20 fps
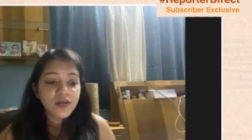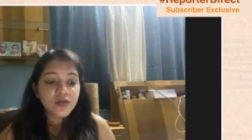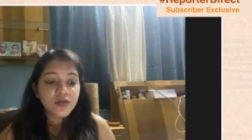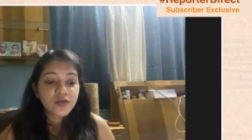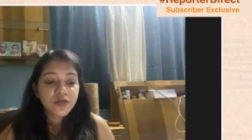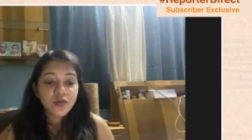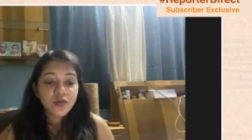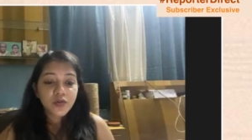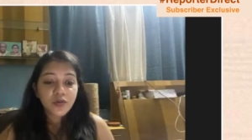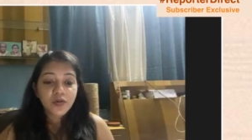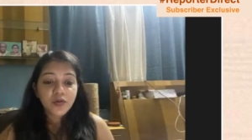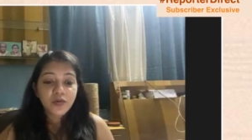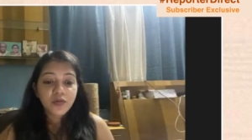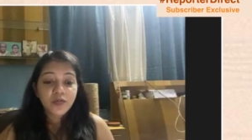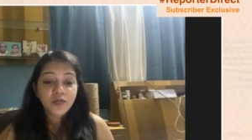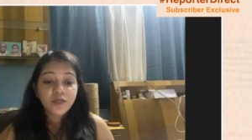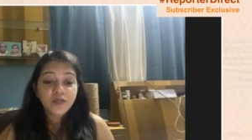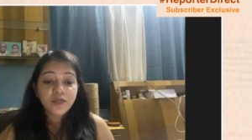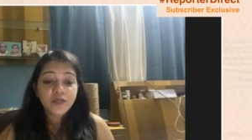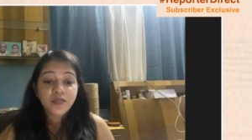
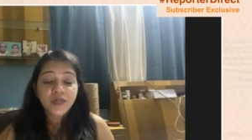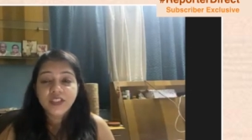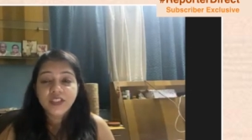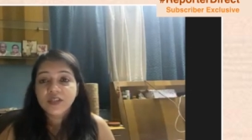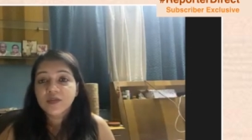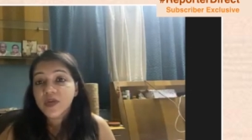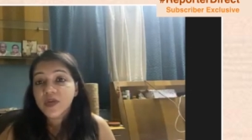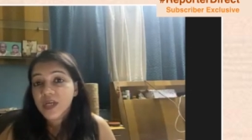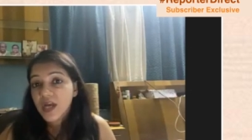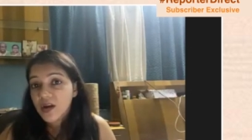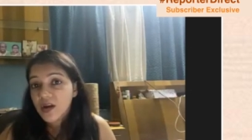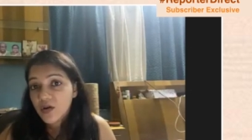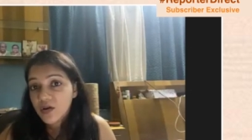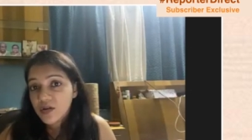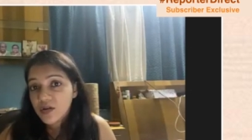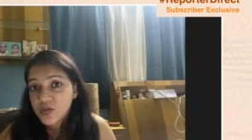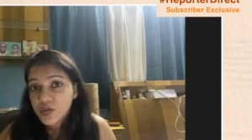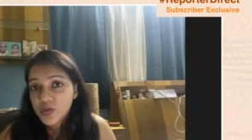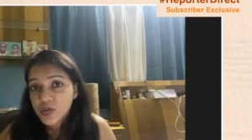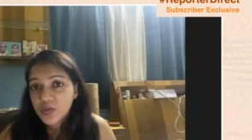so bjp can
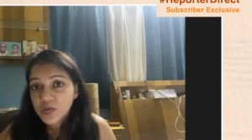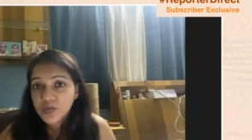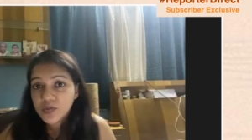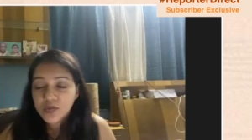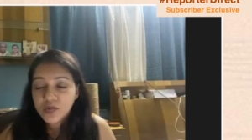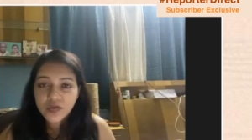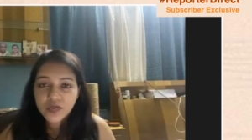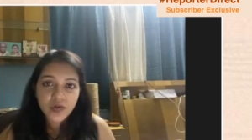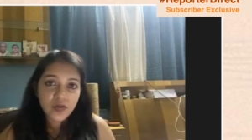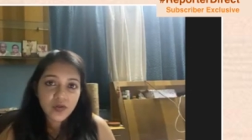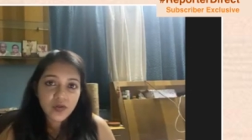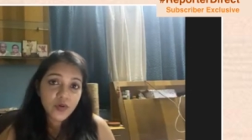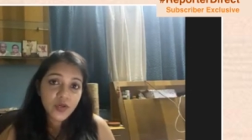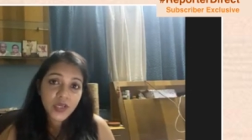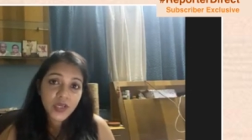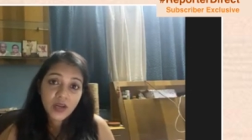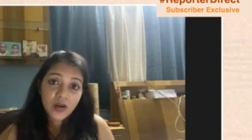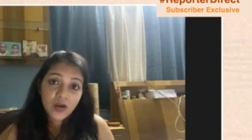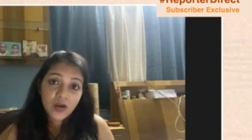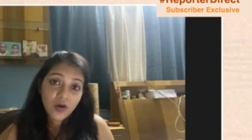also lose Trinamool
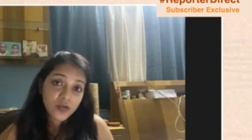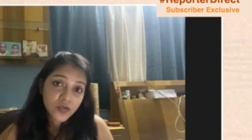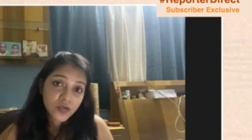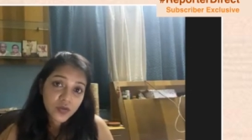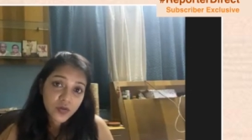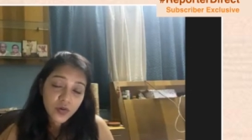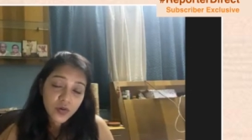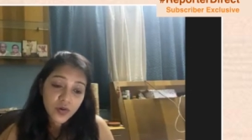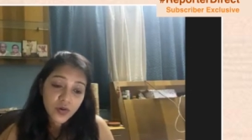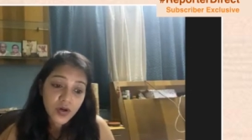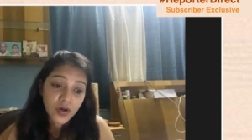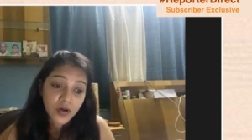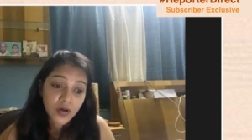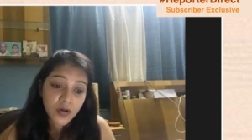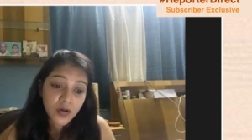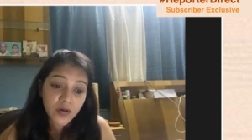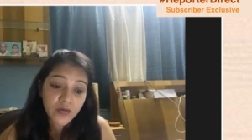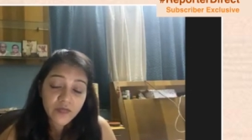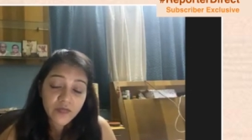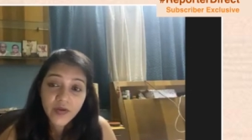can also
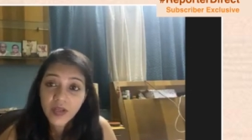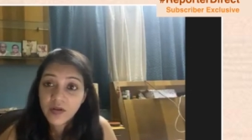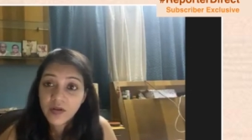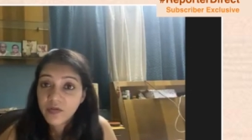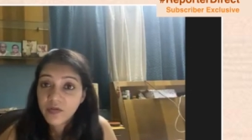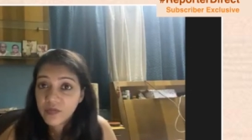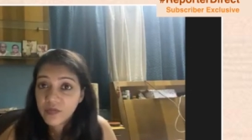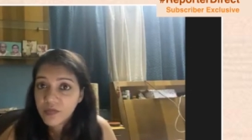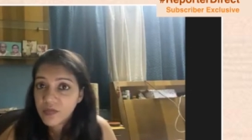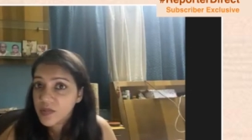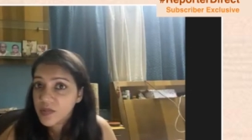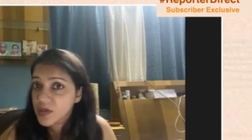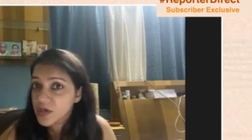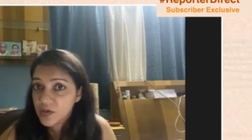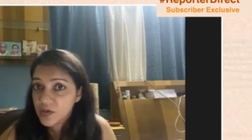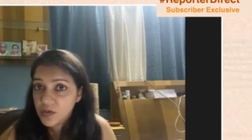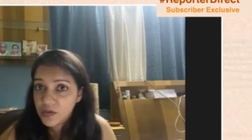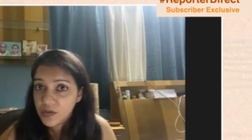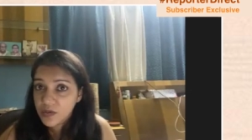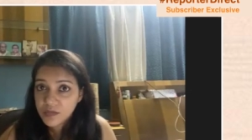uh, win you
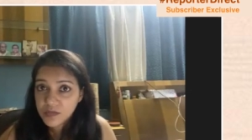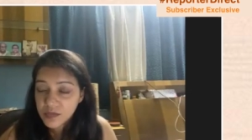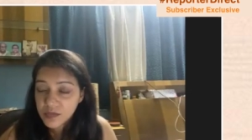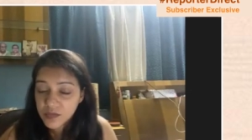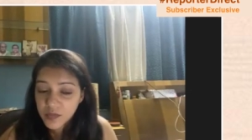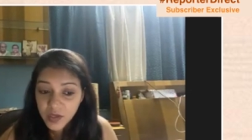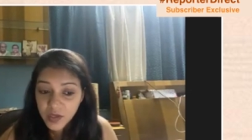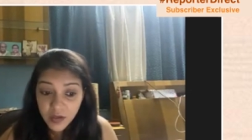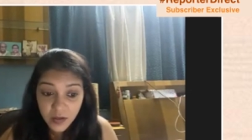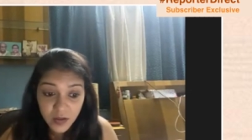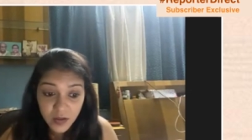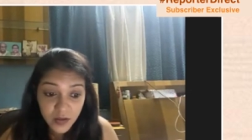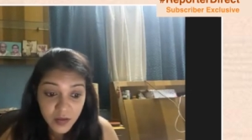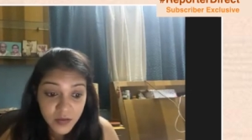know uh,